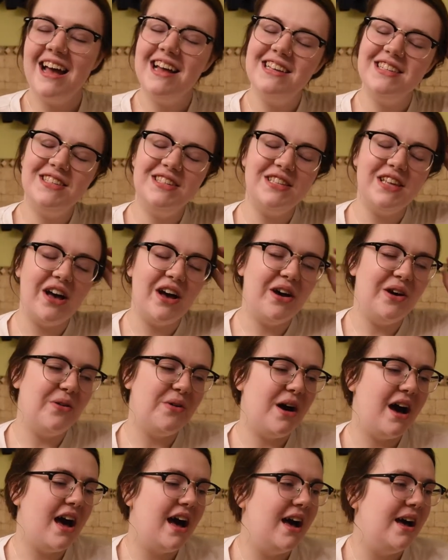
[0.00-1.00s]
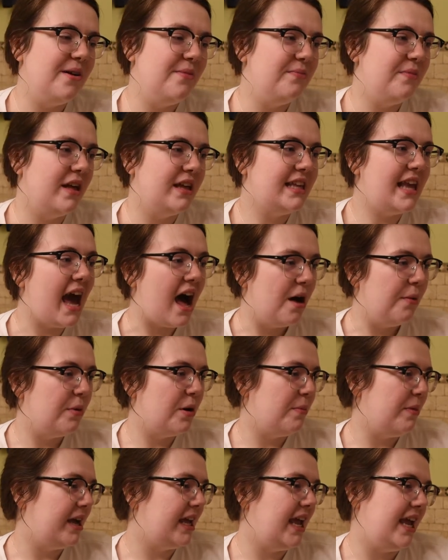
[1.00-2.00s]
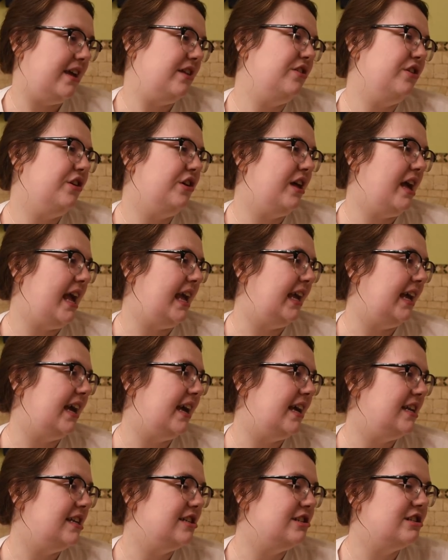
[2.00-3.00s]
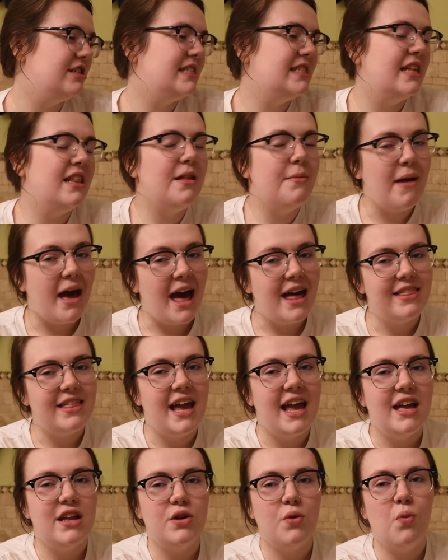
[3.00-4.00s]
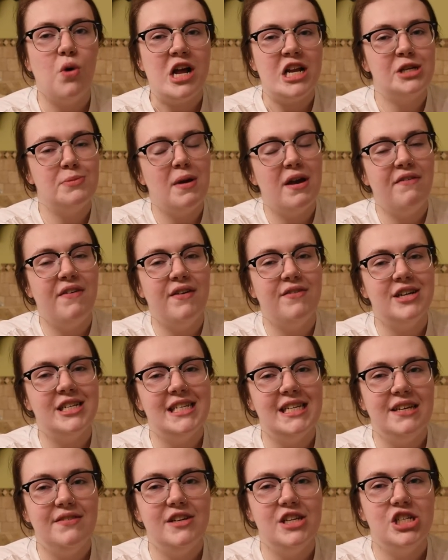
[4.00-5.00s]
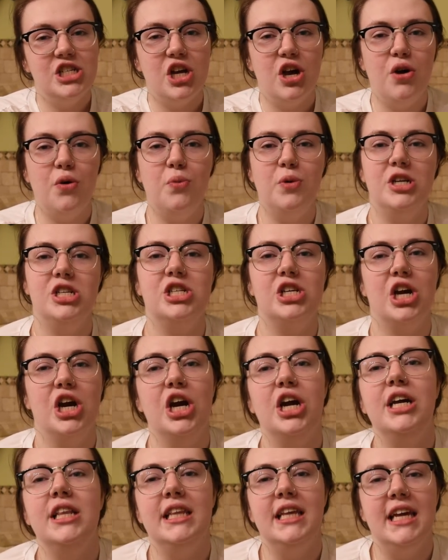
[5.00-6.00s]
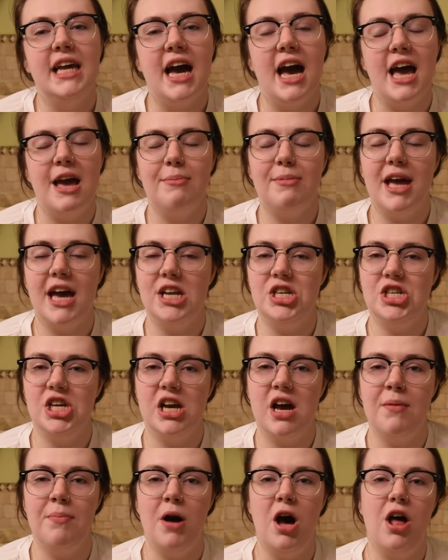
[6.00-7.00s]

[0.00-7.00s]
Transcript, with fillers: So um, yeah, I'll burn my candle and just sit in the bath and watch my favorite TV show, which currently I am catching up